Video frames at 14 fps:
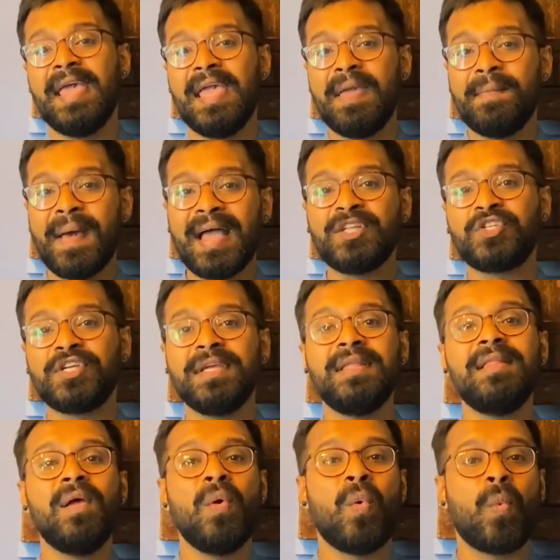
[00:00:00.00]

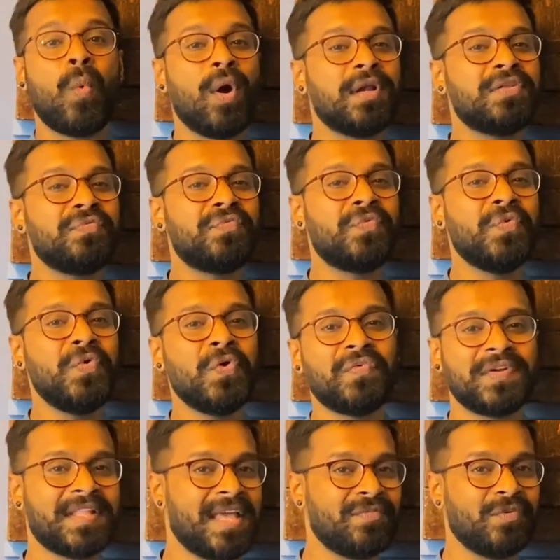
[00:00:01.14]
Imagine what the food over
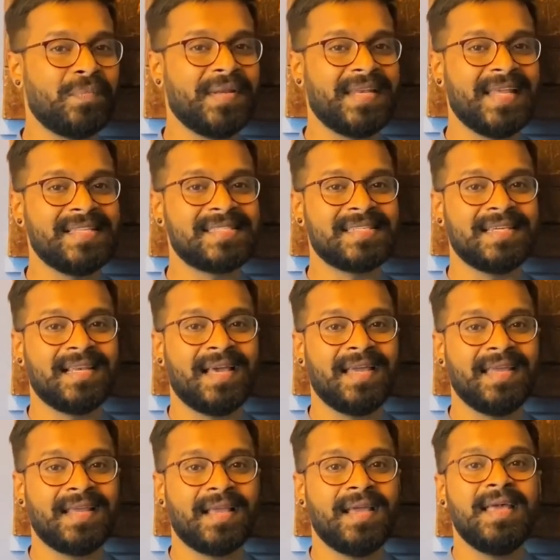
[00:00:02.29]
there would be tasting
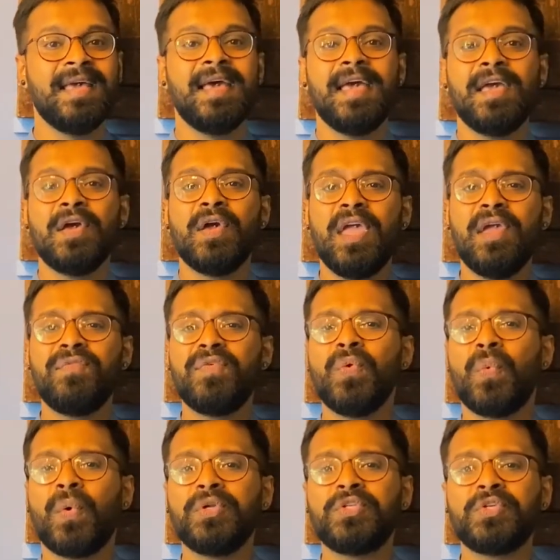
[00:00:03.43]
like. If you
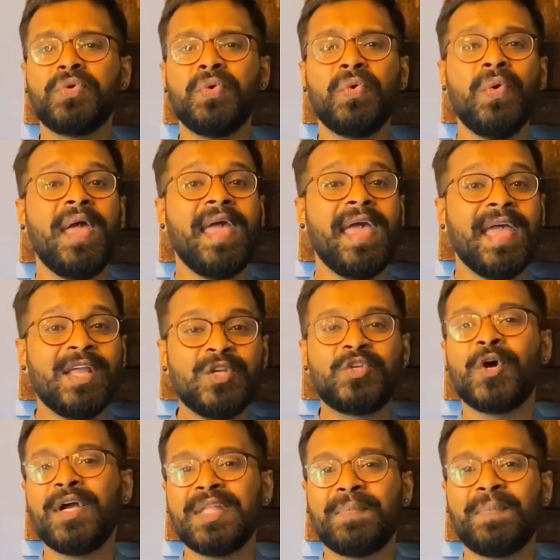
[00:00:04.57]
want to
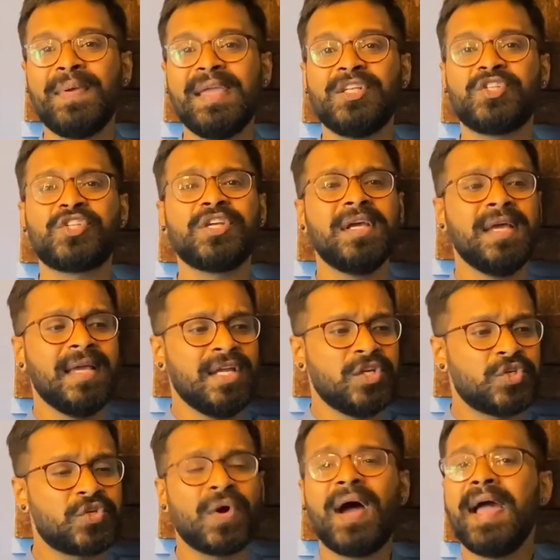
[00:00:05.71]
enjoy the beach,
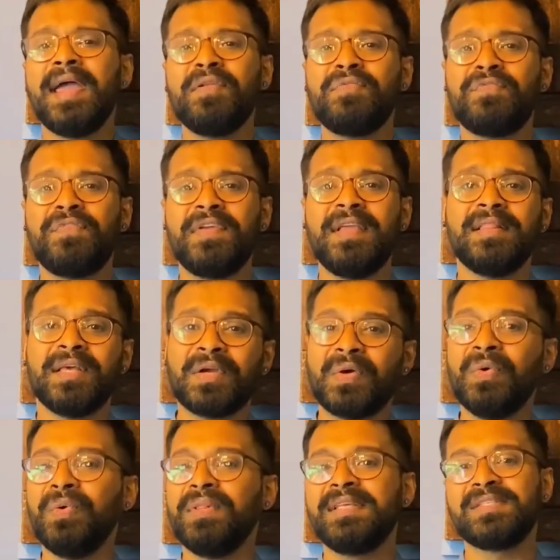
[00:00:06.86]
try and feel the
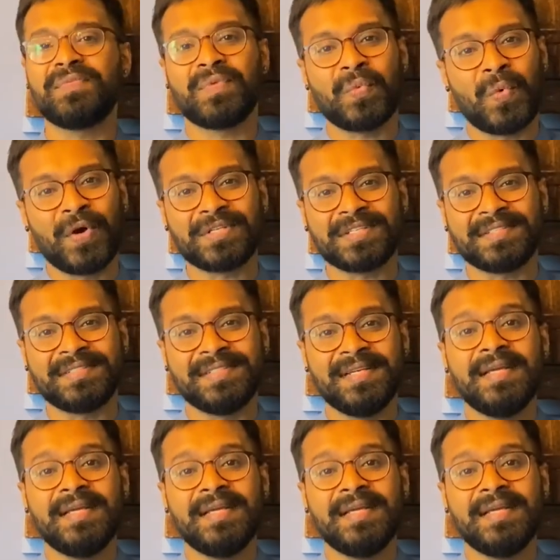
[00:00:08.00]
coolness of the water.